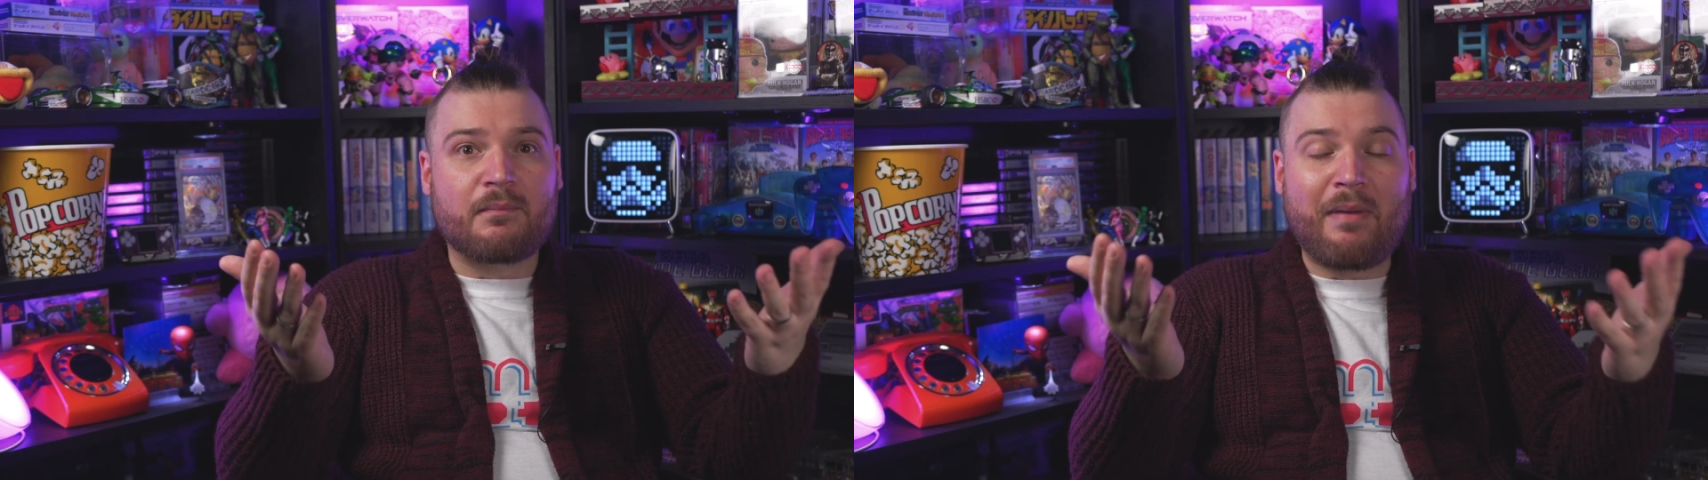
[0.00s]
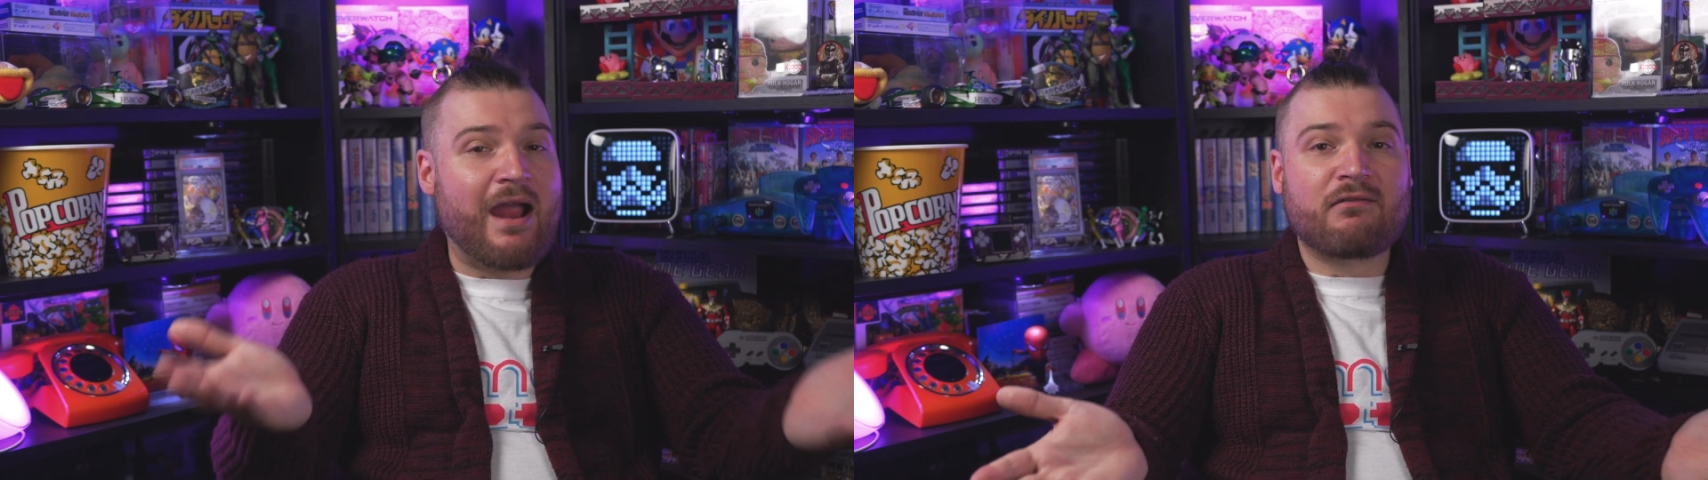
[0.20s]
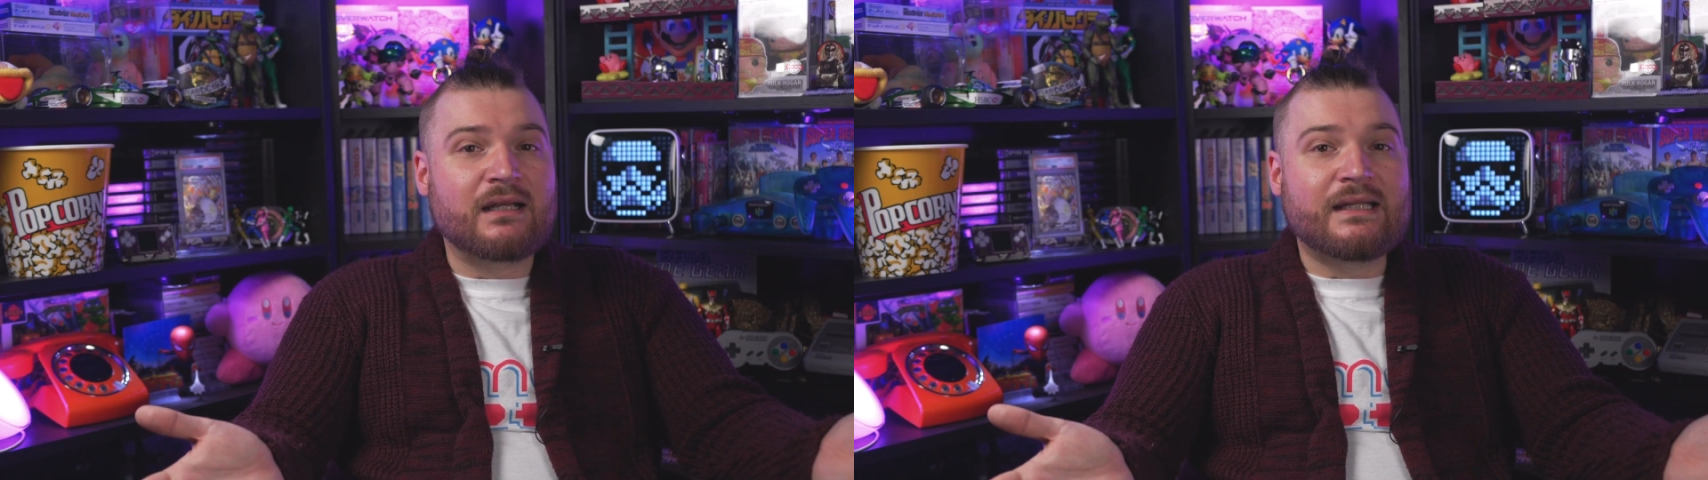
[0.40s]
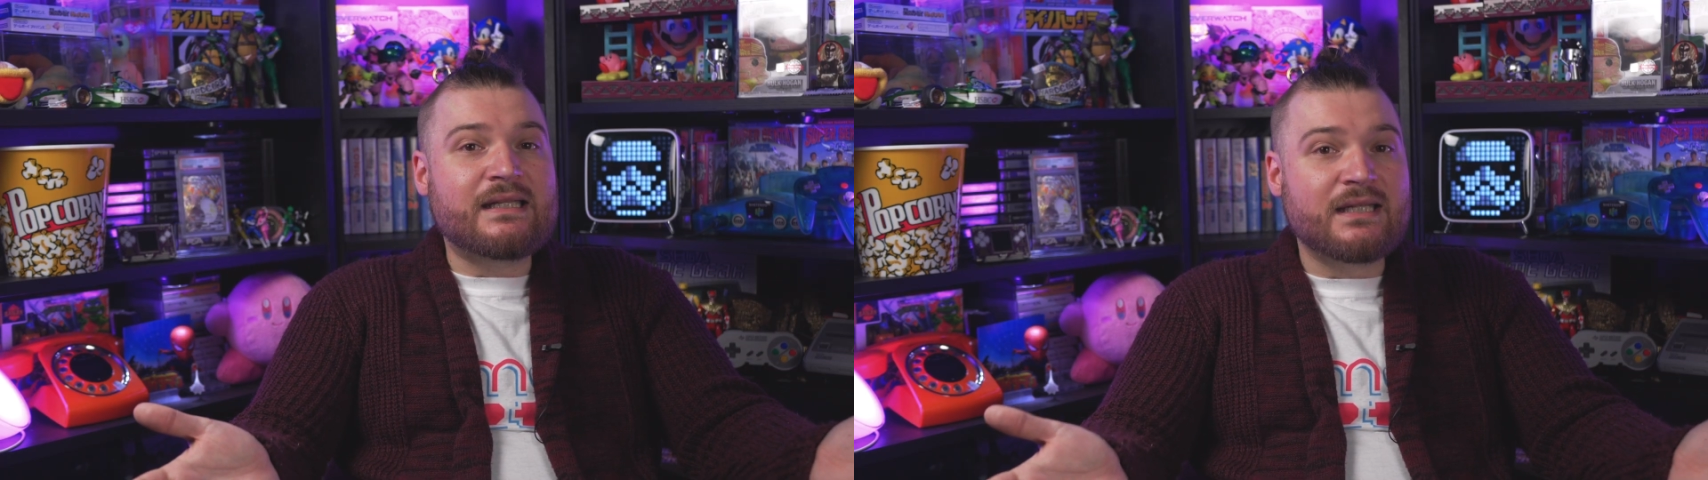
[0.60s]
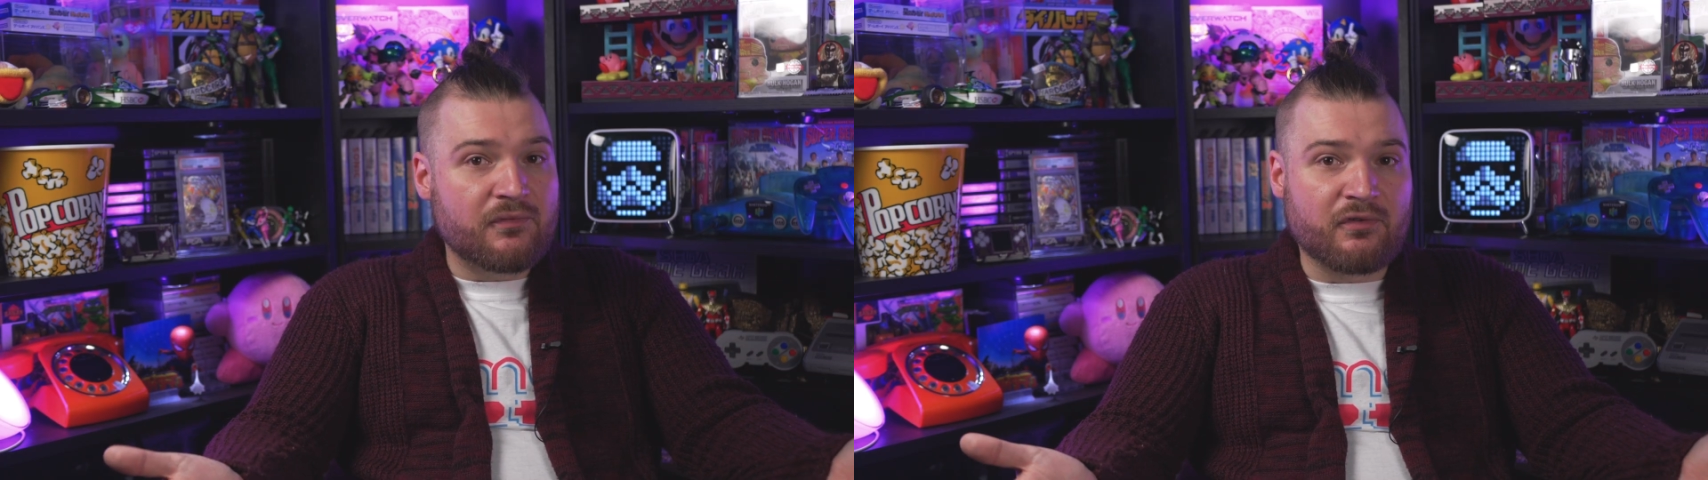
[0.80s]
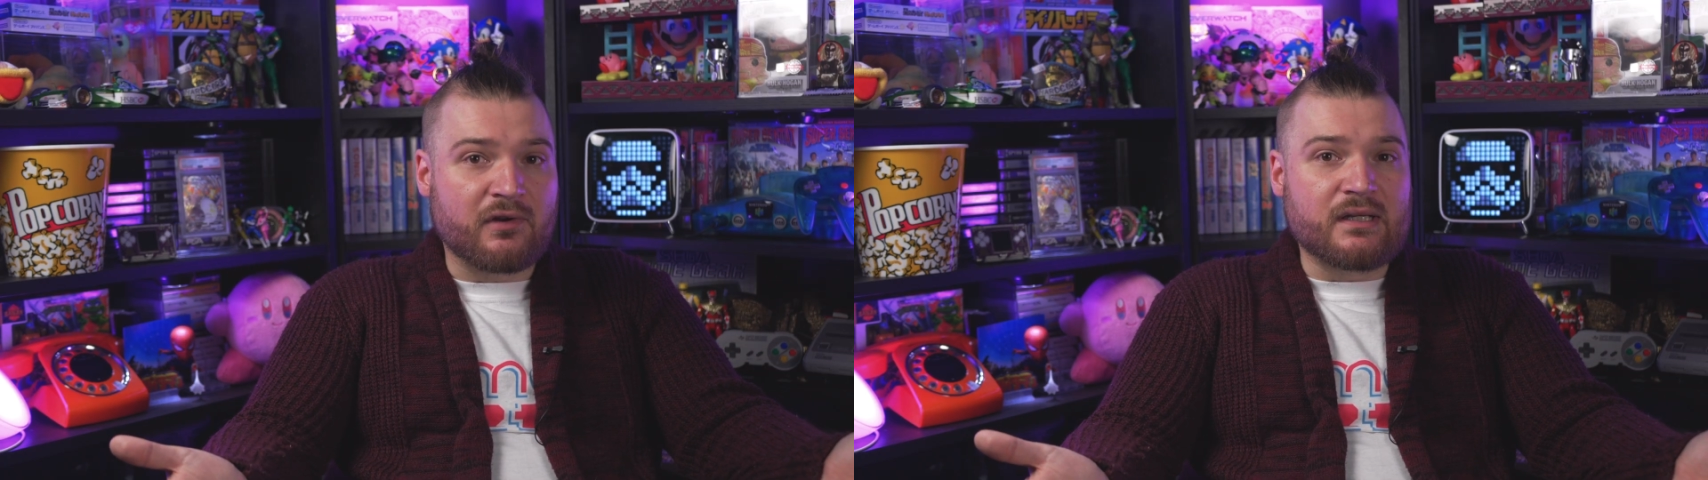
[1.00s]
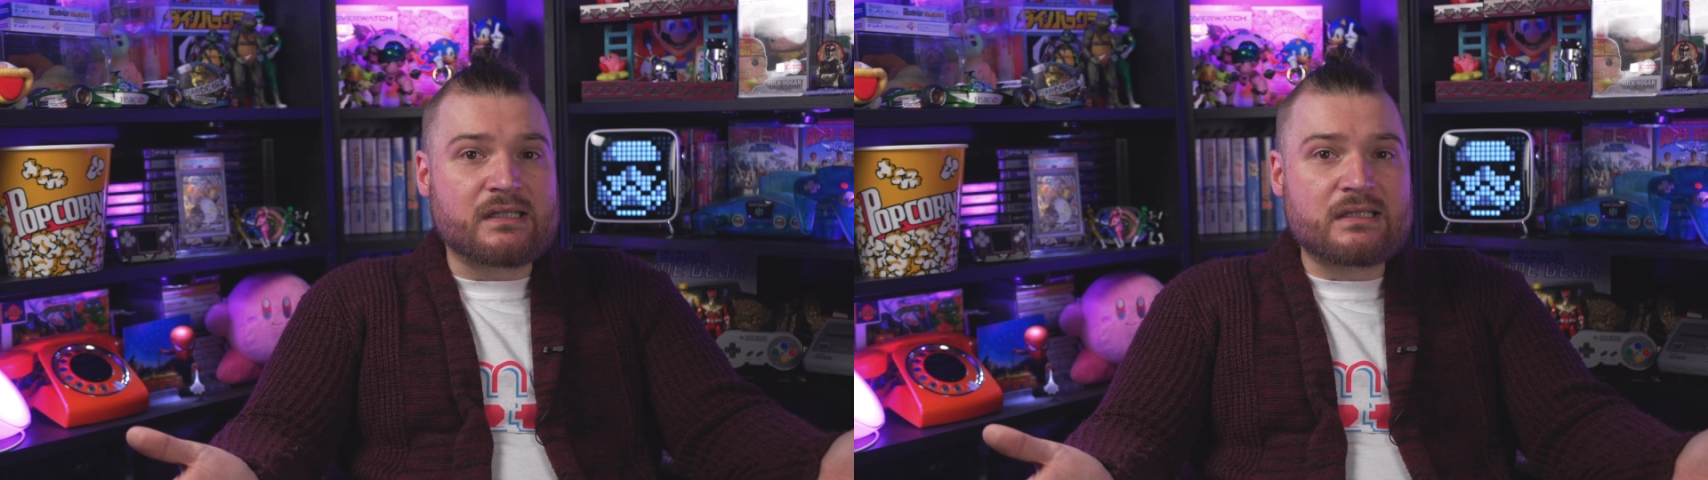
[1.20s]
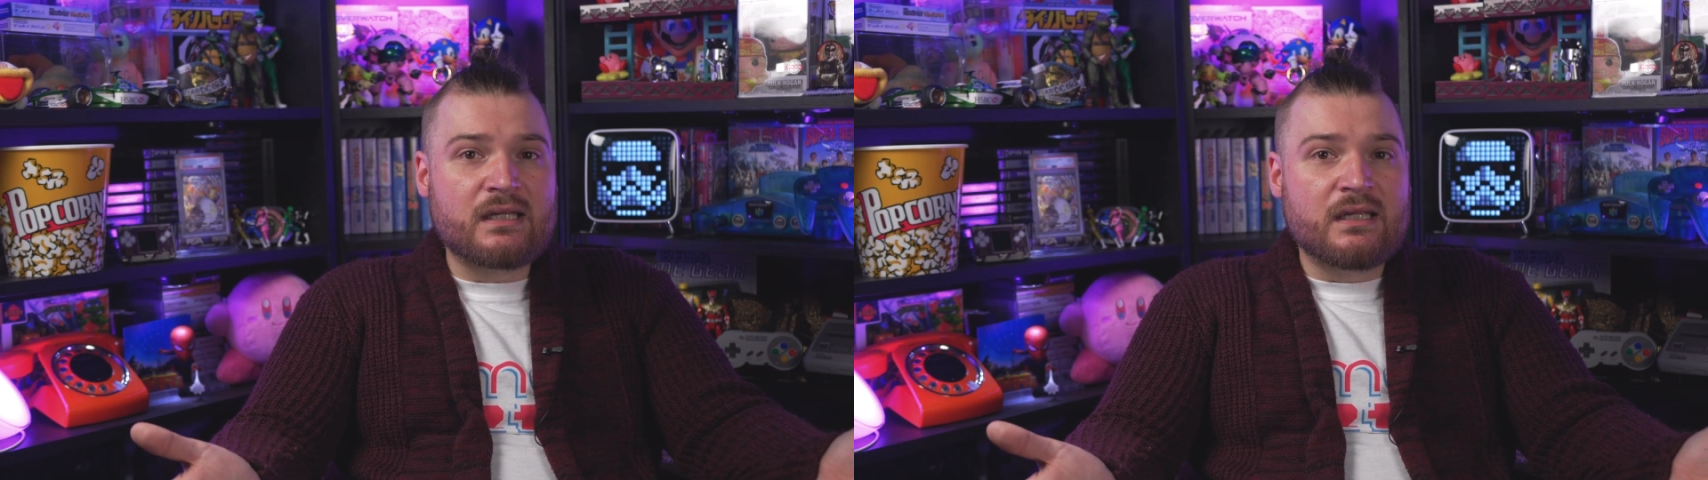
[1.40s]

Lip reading: apparently different.